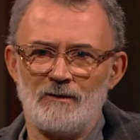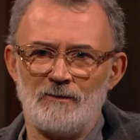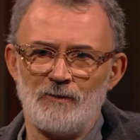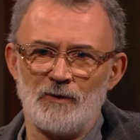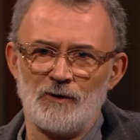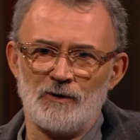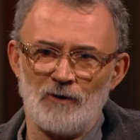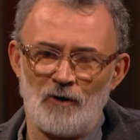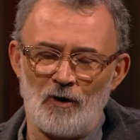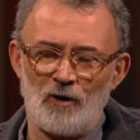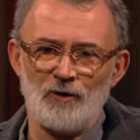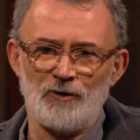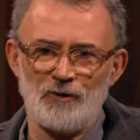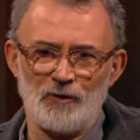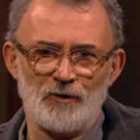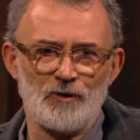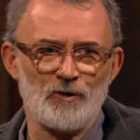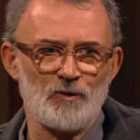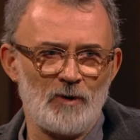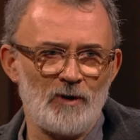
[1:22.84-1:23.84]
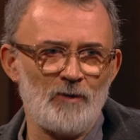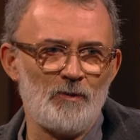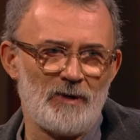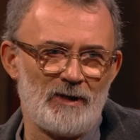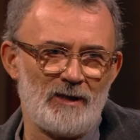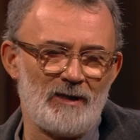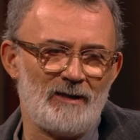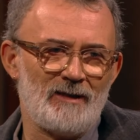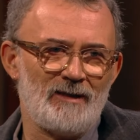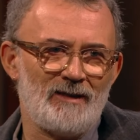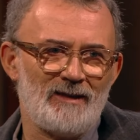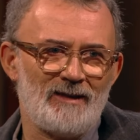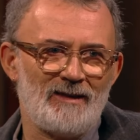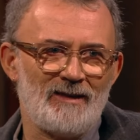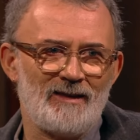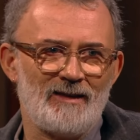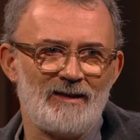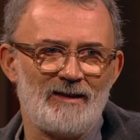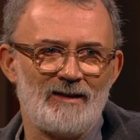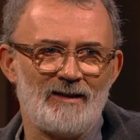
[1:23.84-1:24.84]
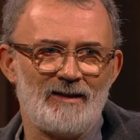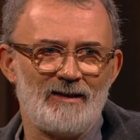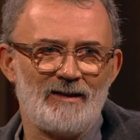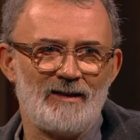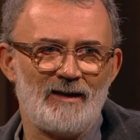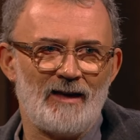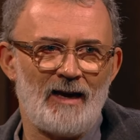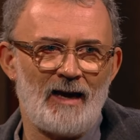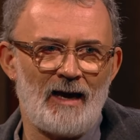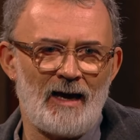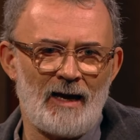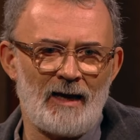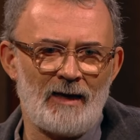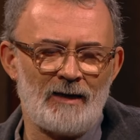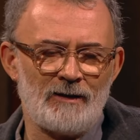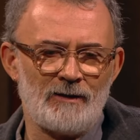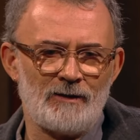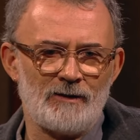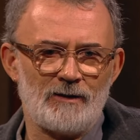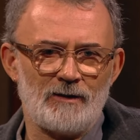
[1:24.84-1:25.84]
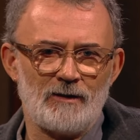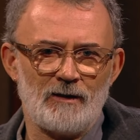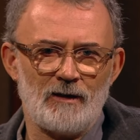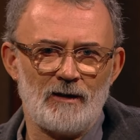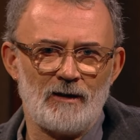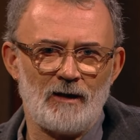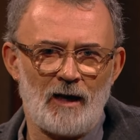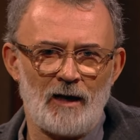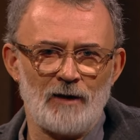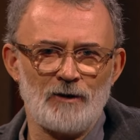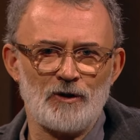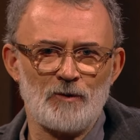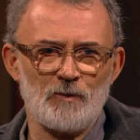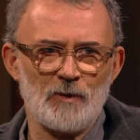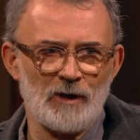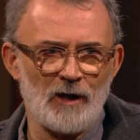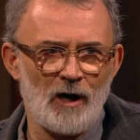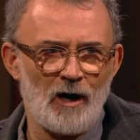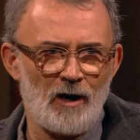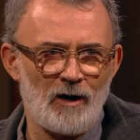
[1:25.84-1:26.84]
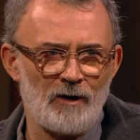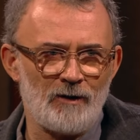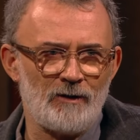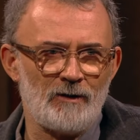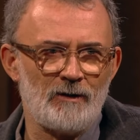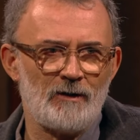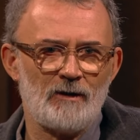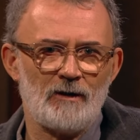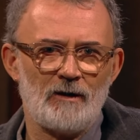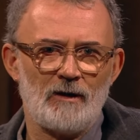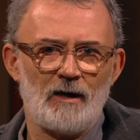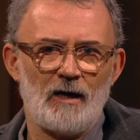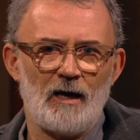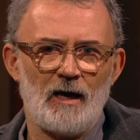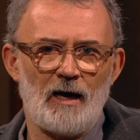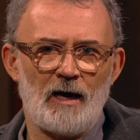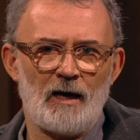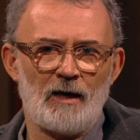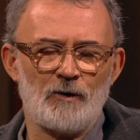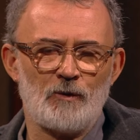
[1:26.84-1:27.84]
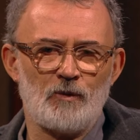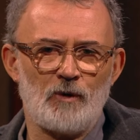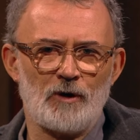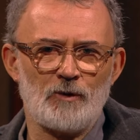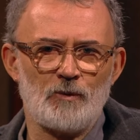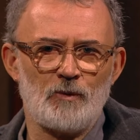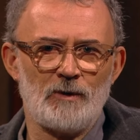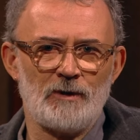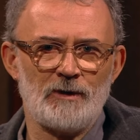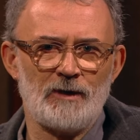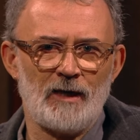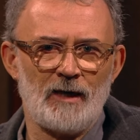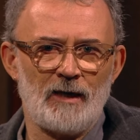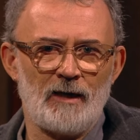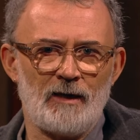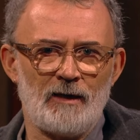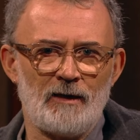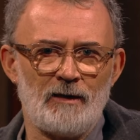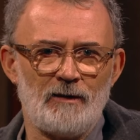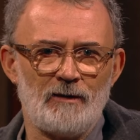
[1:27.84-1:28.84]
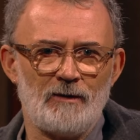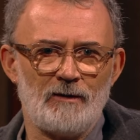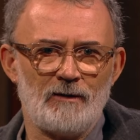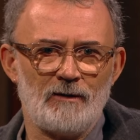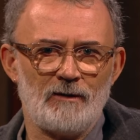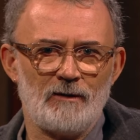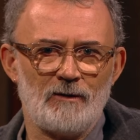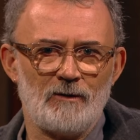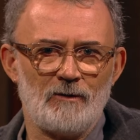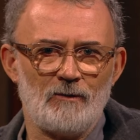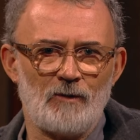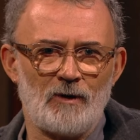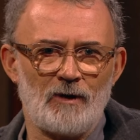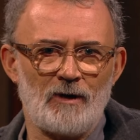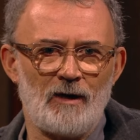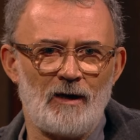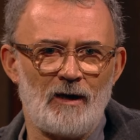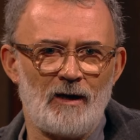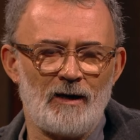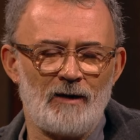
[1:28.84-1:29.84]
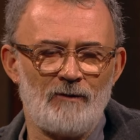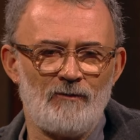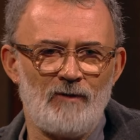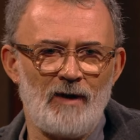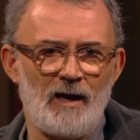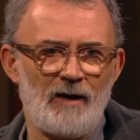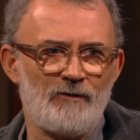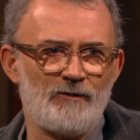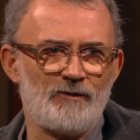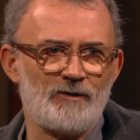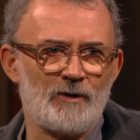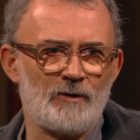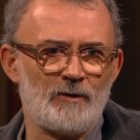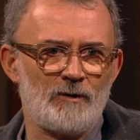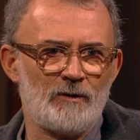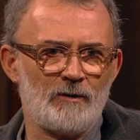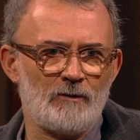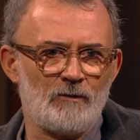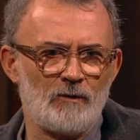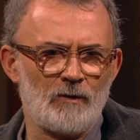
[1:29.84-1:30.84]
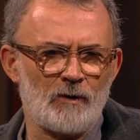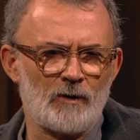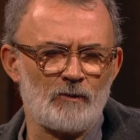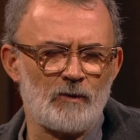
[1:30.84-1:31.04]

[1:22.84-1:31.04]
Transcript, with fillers: but all the others will be. Yeah. And I'll just be gone. Mm -hmm. And what will they? What will I have left? And what